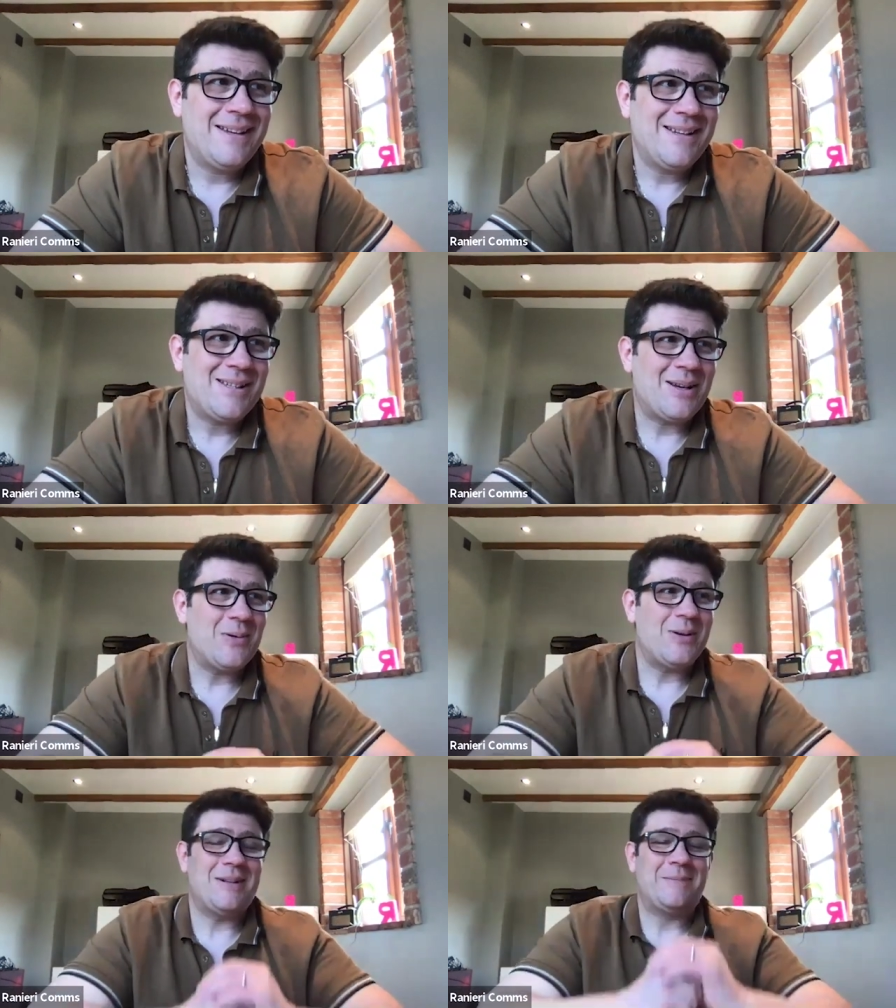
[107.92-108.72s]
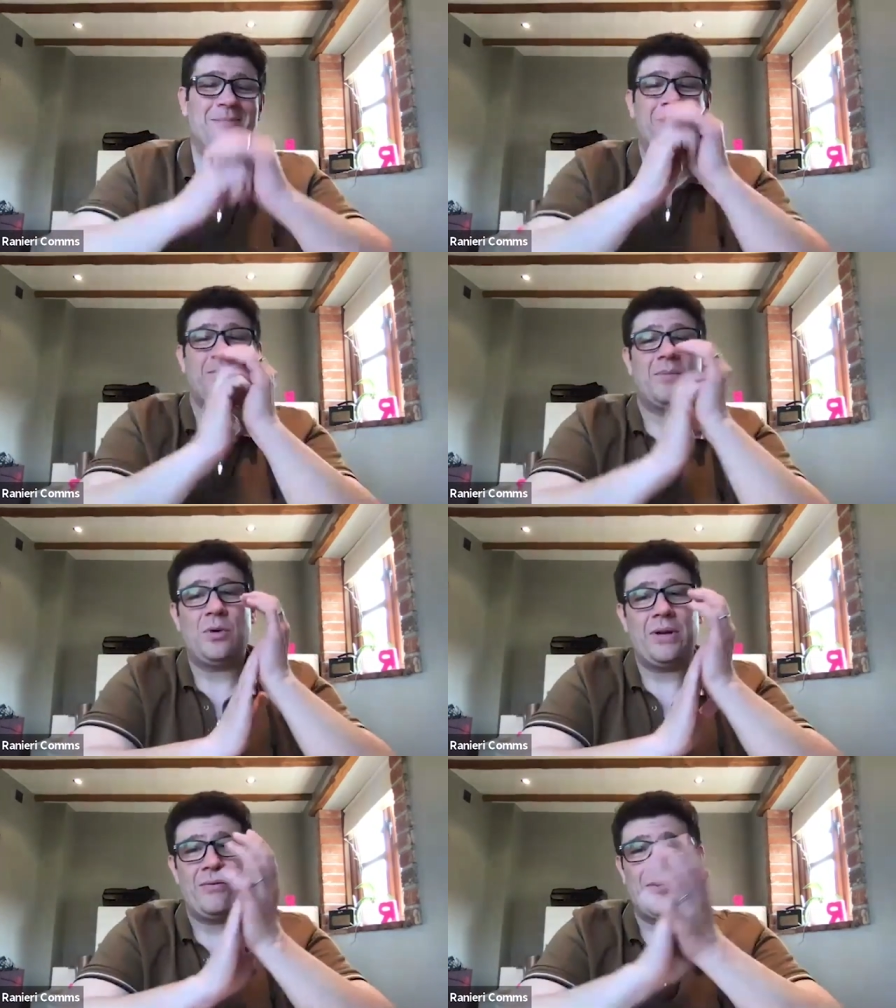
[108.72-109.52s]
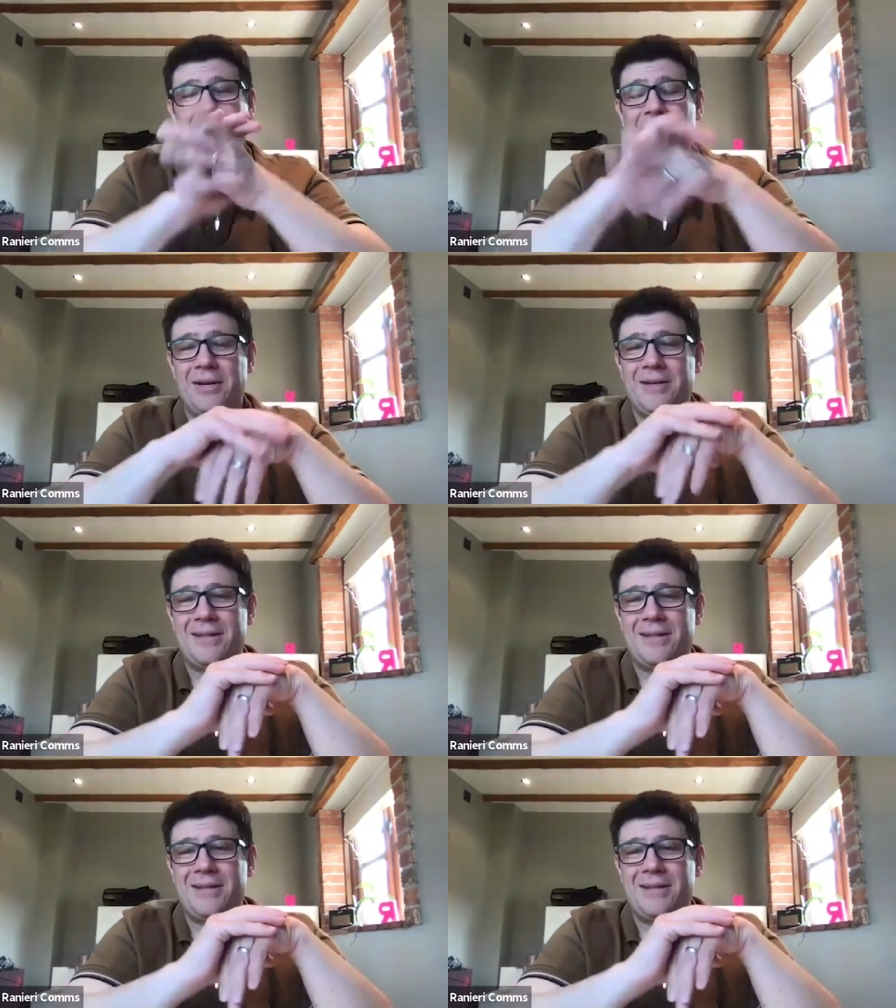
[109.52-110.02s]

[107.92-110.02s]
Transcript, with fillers: So um, whatever That's we awesome.